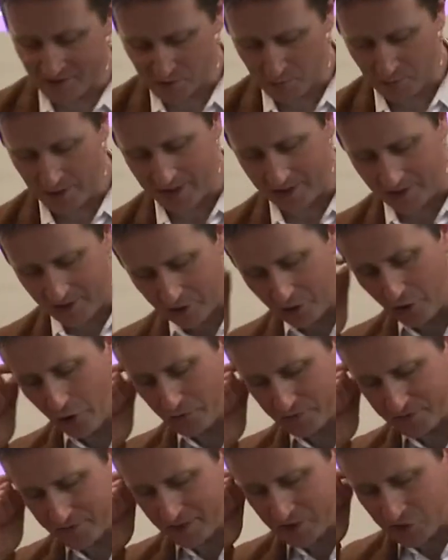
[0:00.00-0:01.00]
as we
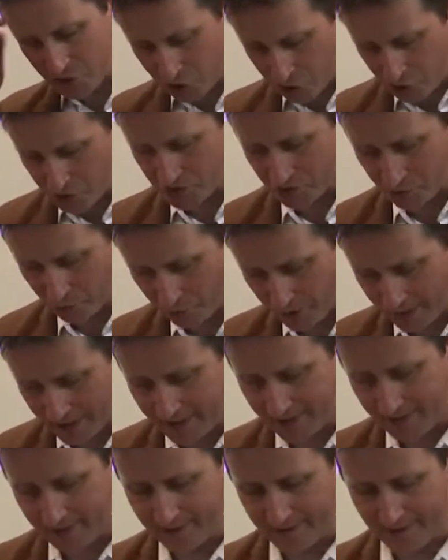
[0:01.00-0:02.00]
close. This true
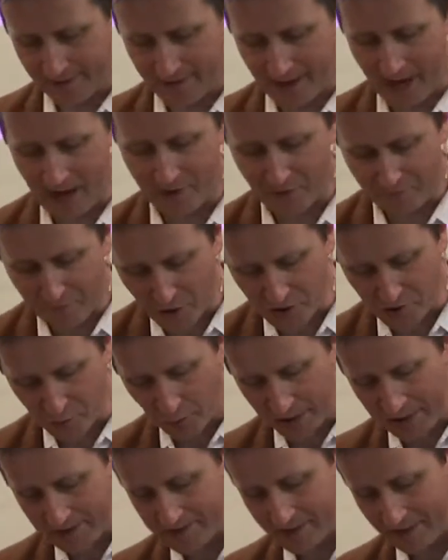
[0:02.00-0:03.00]
story, the first
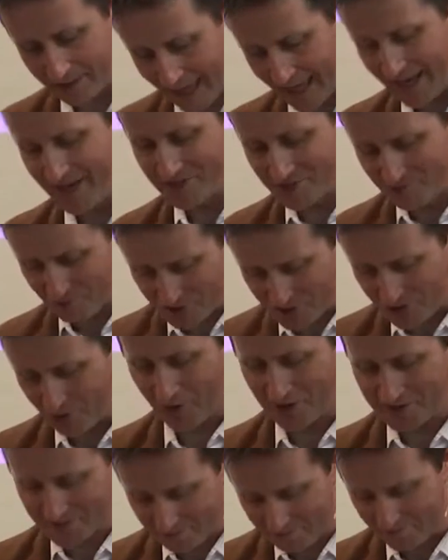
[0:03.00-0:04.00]
one is, let us
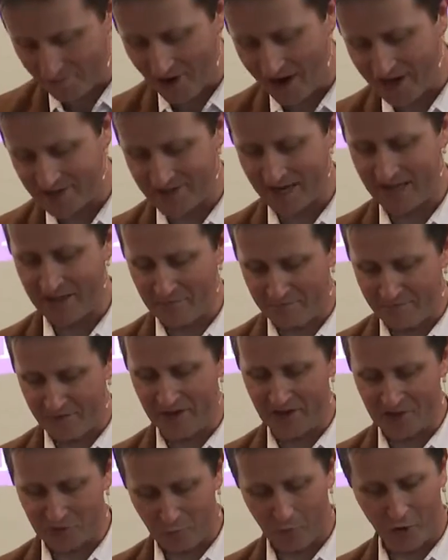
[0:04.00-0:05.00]
rejoice afresh in the
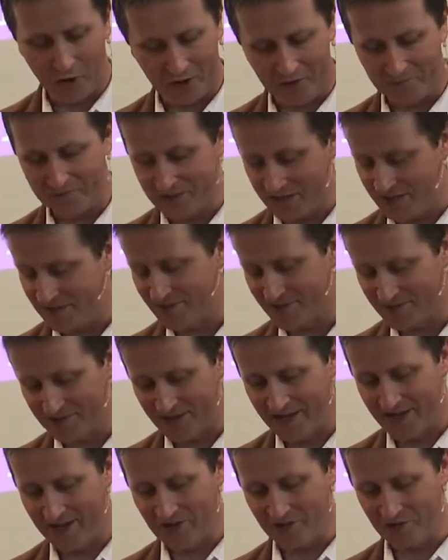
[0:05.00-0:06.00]
finished work of
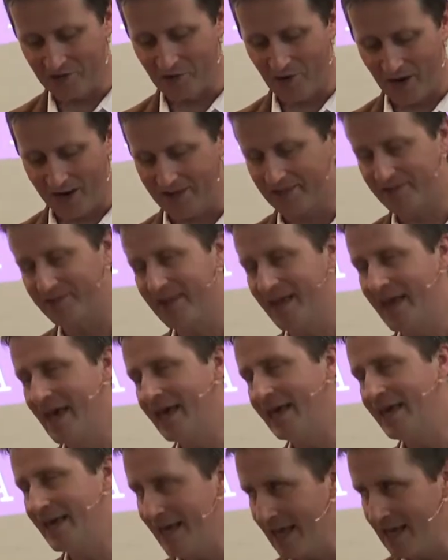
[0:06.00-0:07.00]
Jesus Christ.
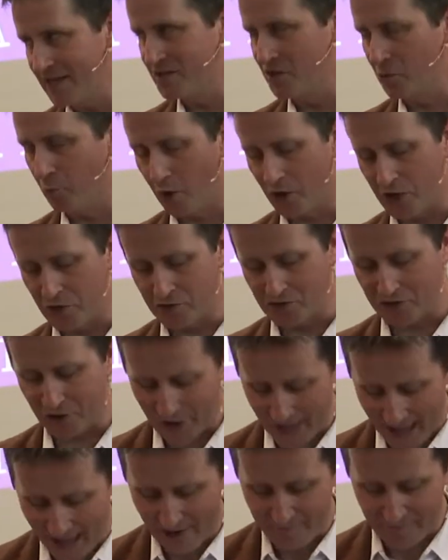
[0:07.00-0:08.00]
He is the one who has
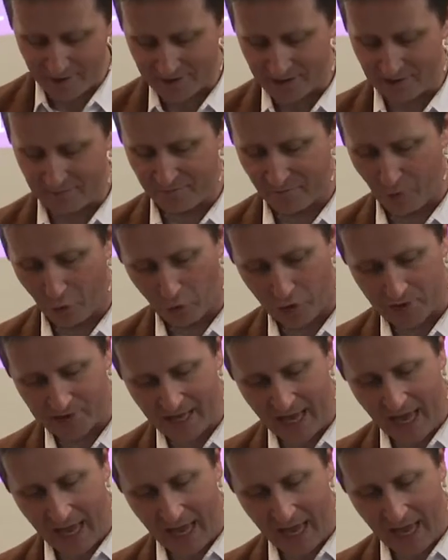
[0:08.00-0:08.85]
done everything for us.